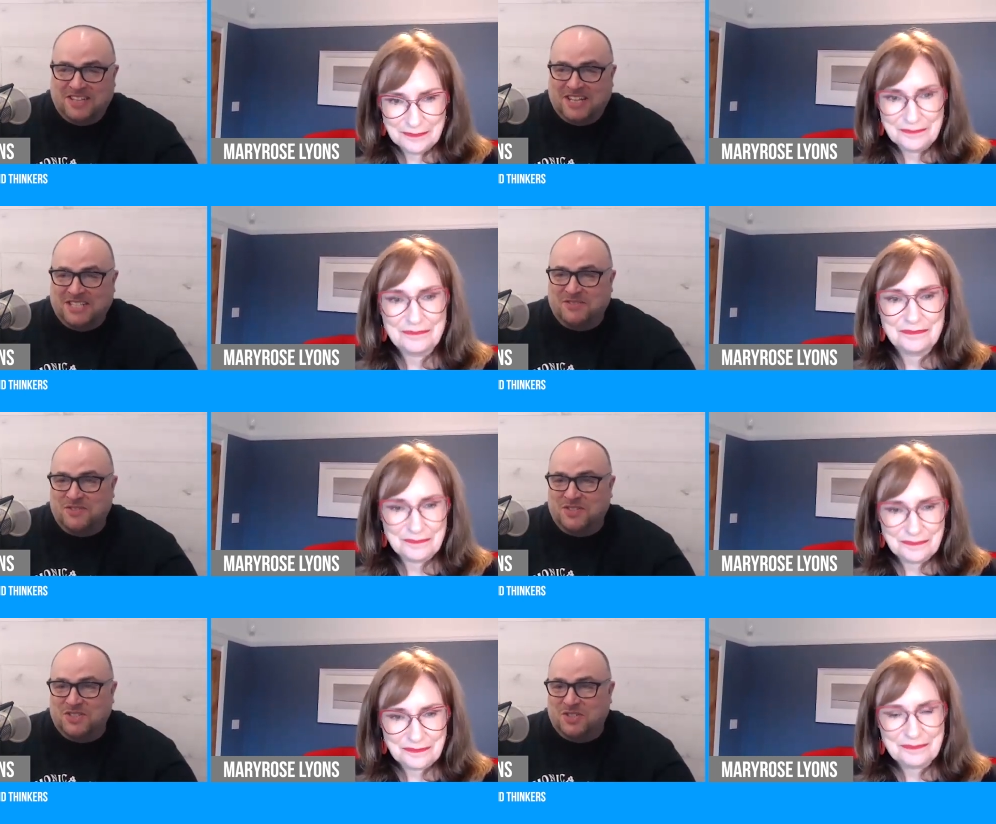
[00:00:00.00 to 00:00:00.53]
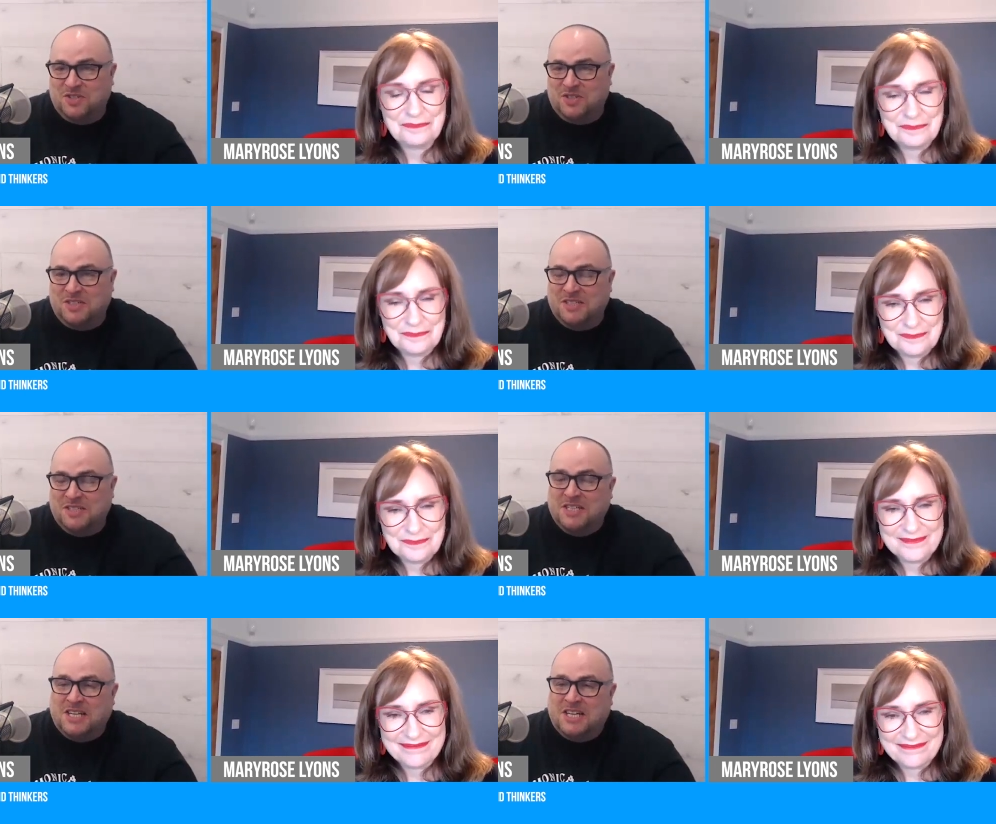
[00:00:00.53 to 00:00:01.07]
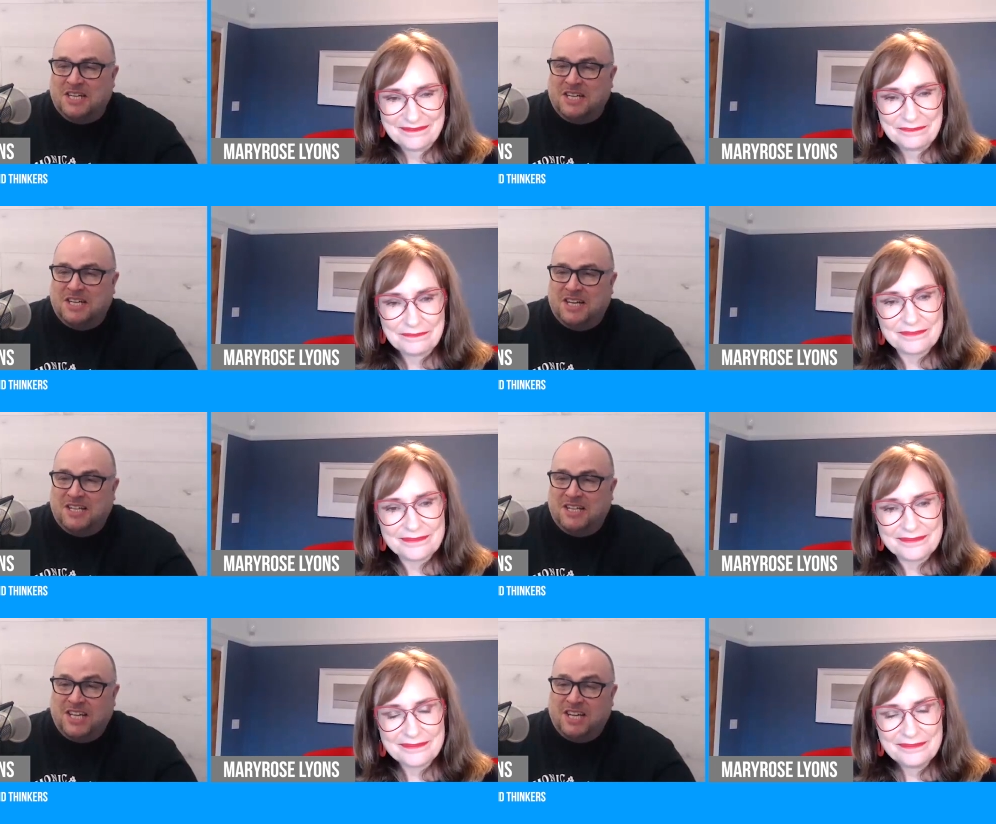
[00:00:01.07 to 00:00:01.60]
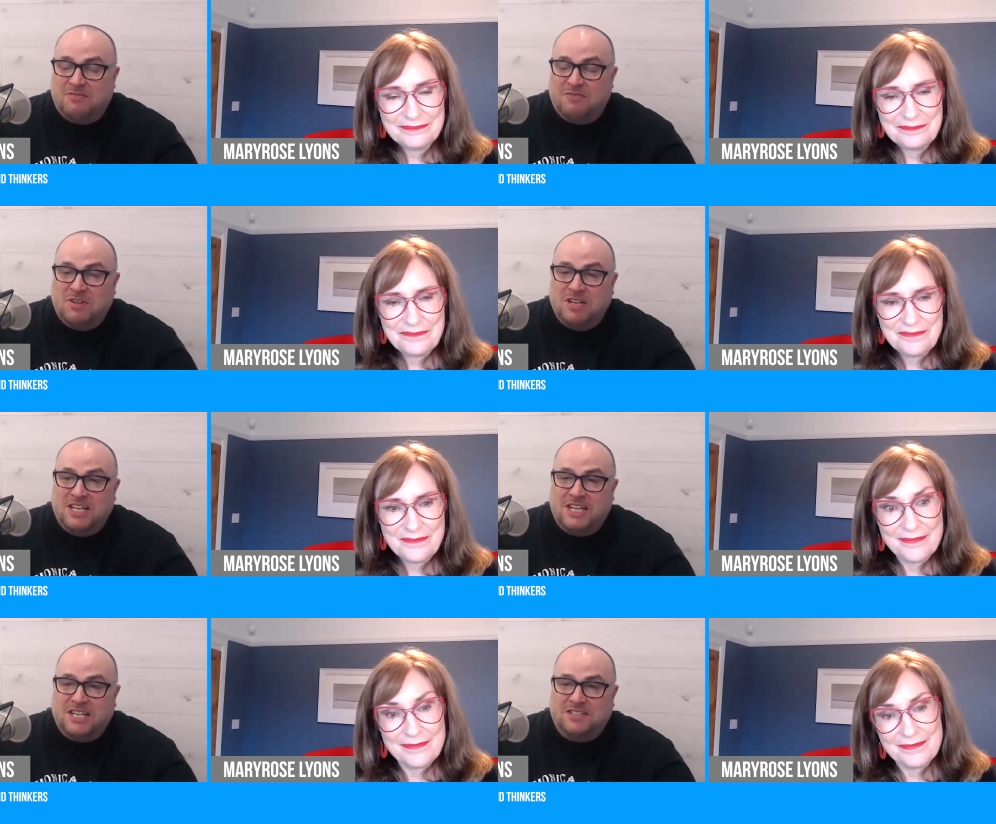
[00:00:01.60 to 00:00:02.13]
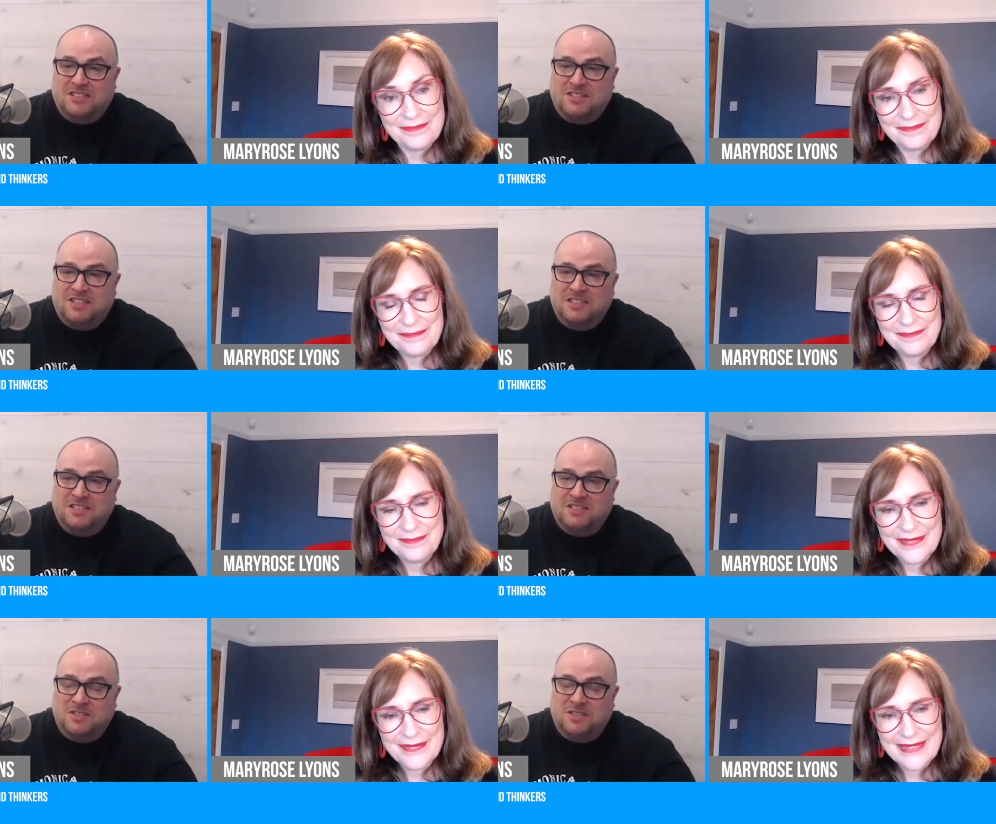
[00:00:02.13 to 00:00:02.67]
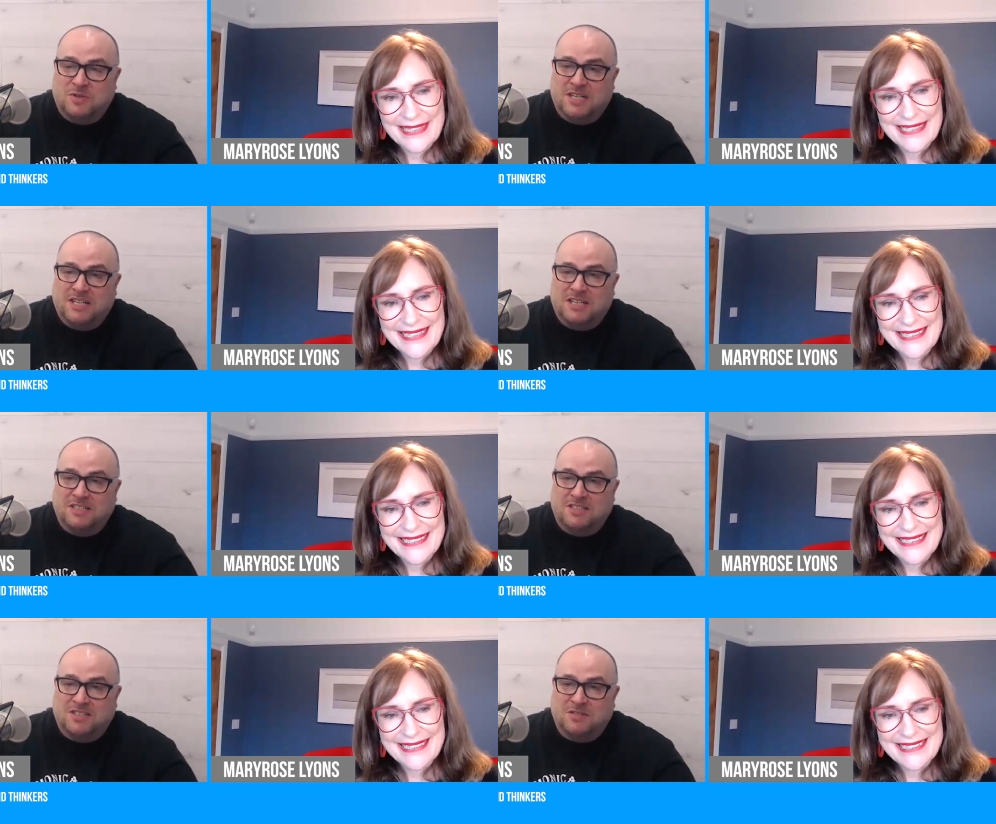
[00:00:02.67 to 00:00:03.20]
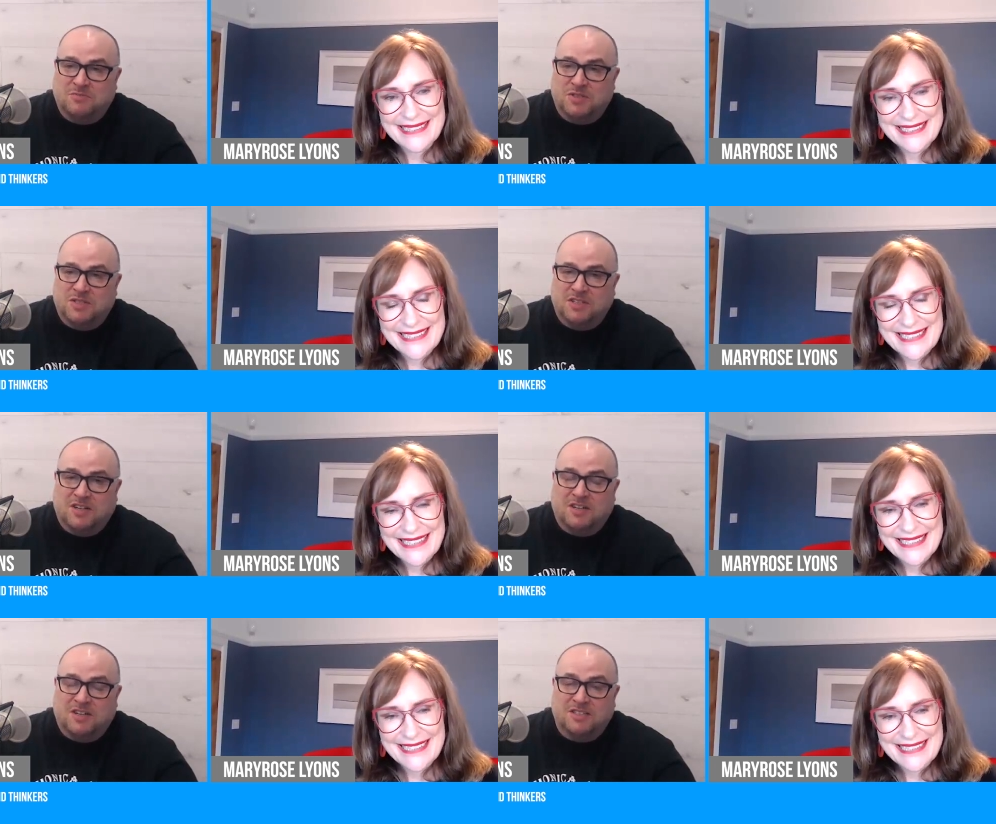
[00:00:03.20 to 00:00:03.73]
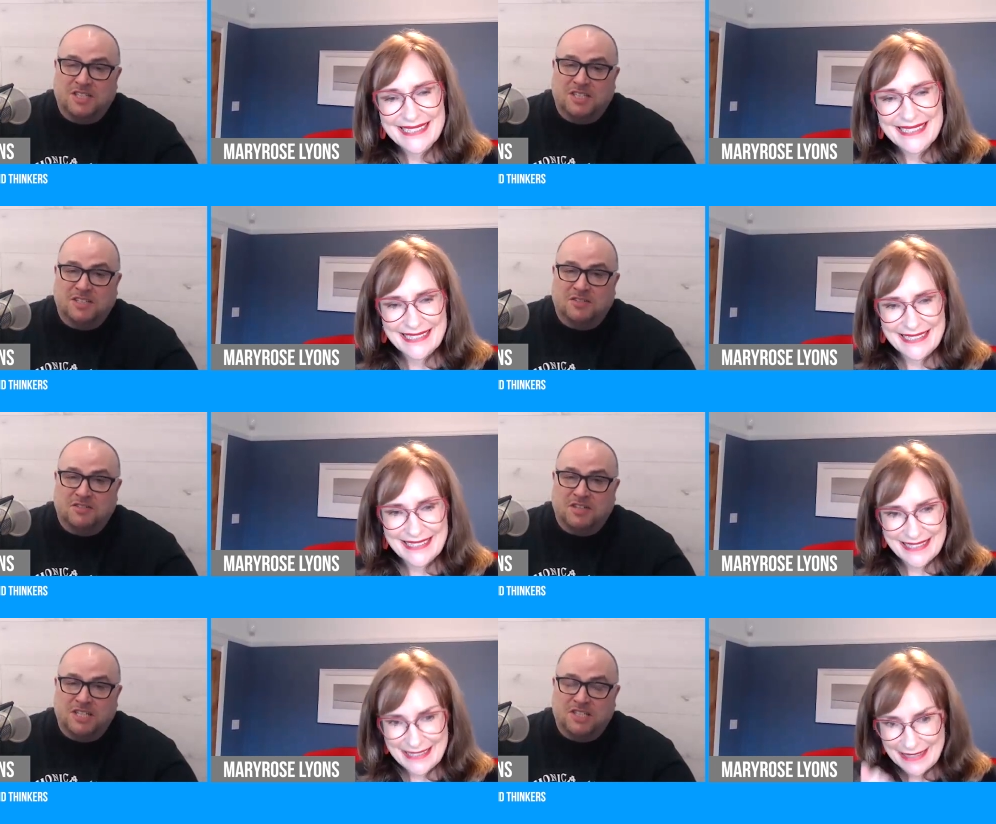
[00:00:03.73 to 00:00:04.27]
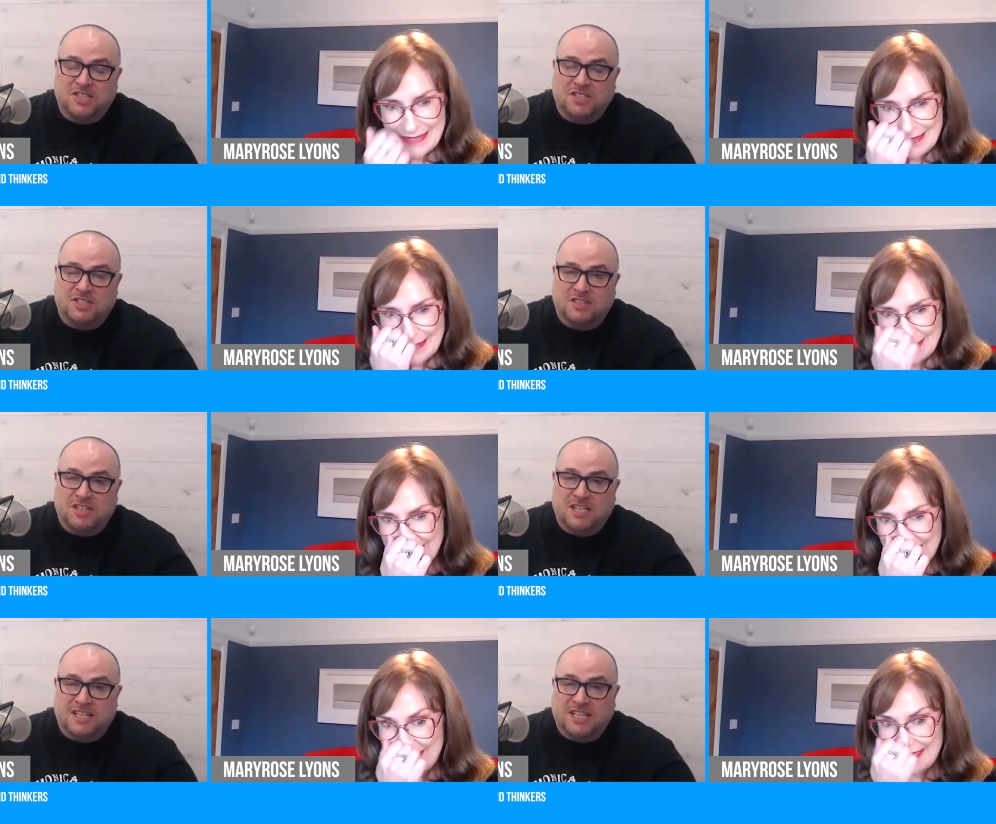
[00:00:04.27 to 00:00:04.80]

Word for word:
Speaker 1: that's for sure. Uh, and yeah, really exciting as well in terms of the content creation and the,